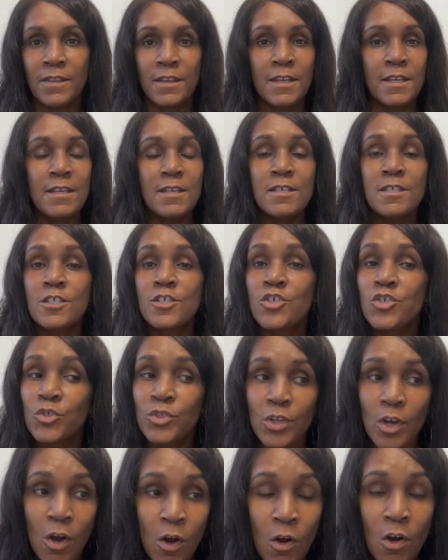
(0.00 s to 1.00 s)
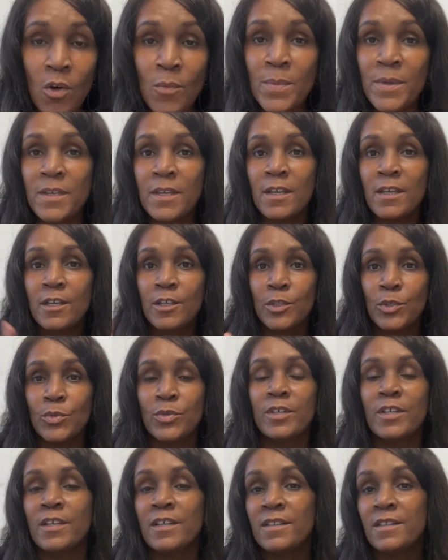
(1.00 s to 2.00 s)
These should all be
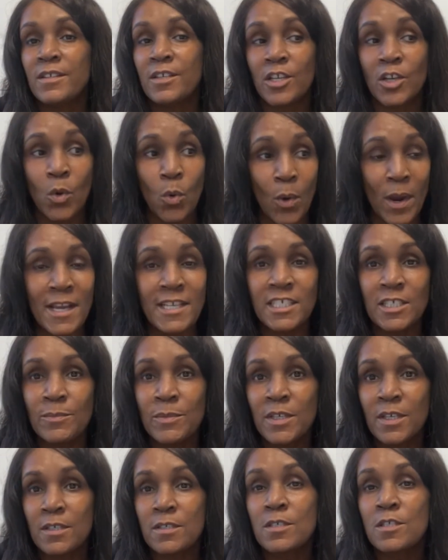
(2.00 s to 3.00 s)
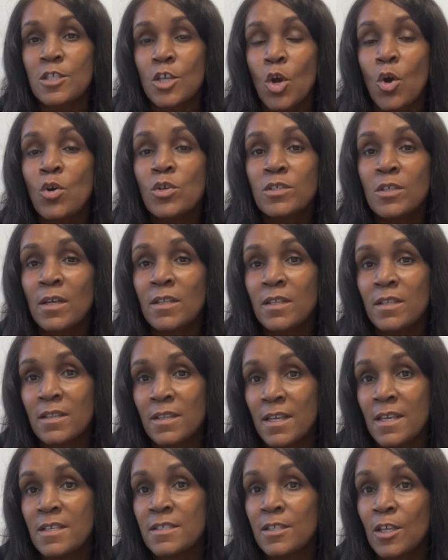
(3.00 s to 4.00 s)
included in the equation because those are the
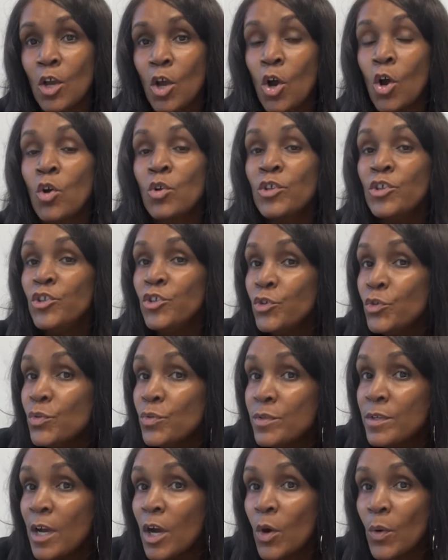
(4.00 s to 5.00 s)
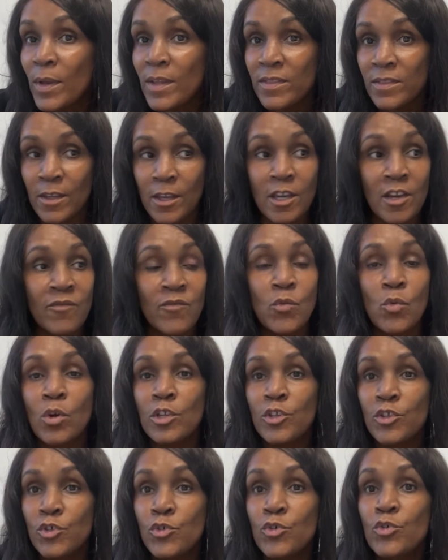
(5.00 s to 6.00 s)
things that only you know, and therefore
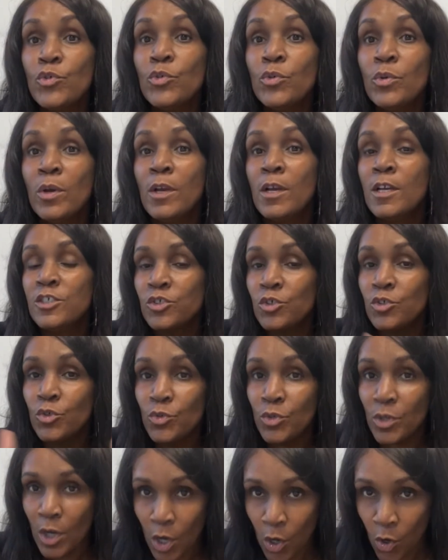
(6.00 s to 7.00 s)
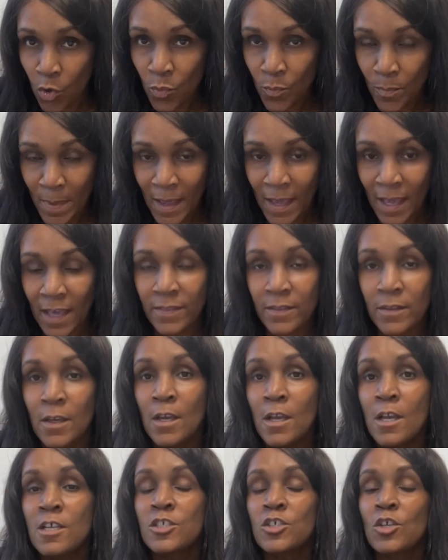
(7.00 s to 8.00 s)
you should do your own math.
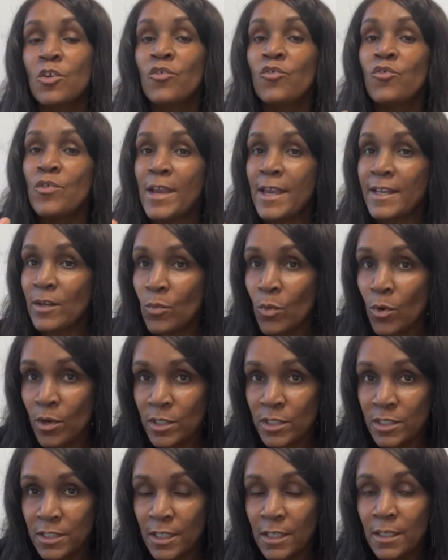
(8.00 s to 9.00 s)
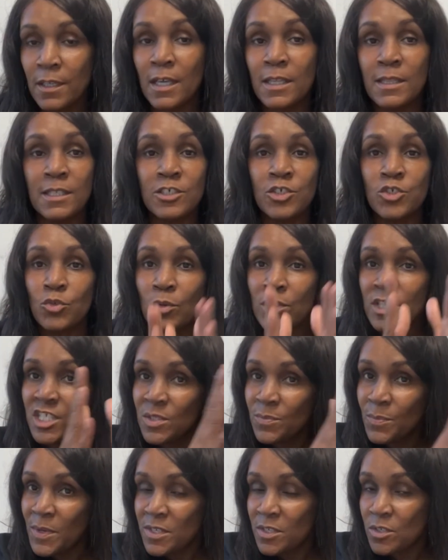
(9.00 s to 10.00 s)
So create a worksheet and list your
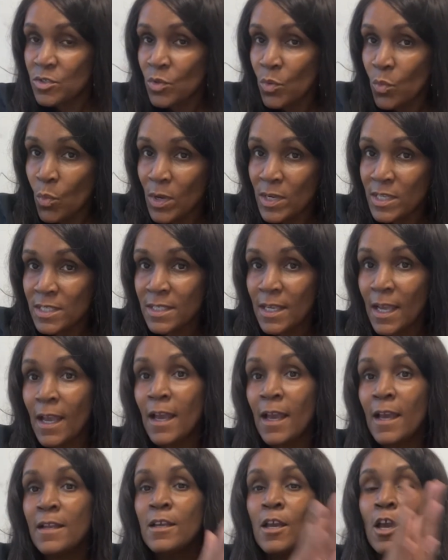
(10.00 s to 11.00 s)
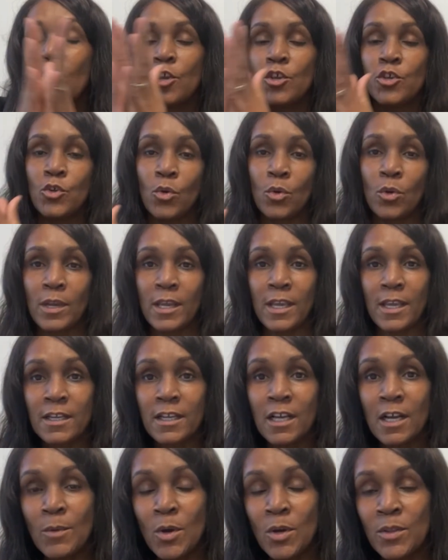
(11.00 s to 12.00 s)
expenses on one side, your
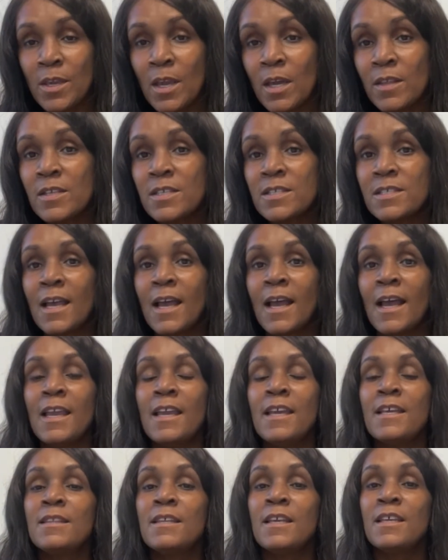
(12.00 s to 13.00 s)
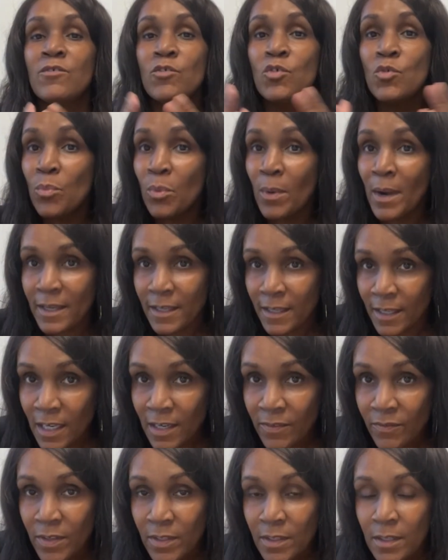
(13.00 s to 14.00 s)
income on the other side, and then if you break
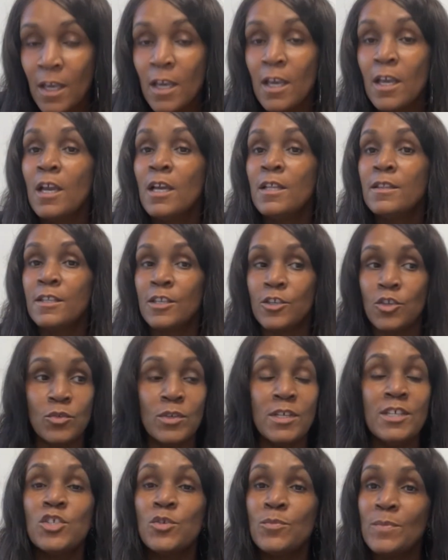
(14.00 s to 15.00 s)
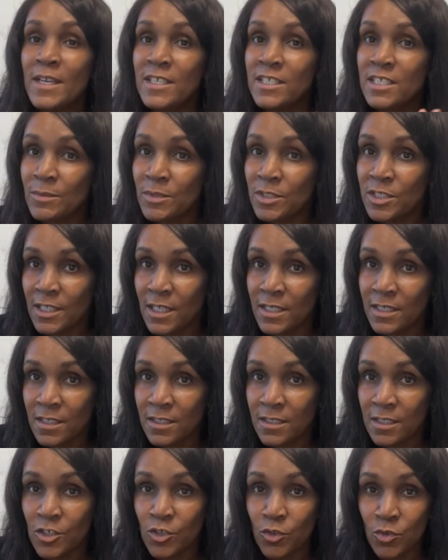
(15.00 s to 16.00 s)
even, then you need to make some
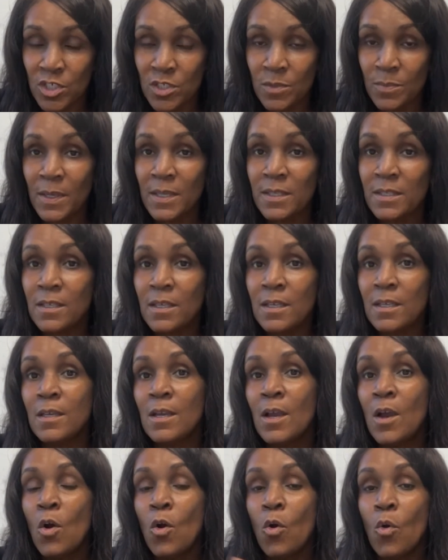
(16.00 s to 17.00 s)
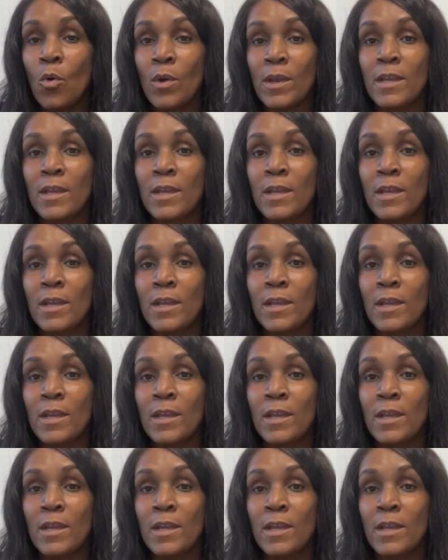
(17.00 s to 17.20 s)
adjustments in your spending or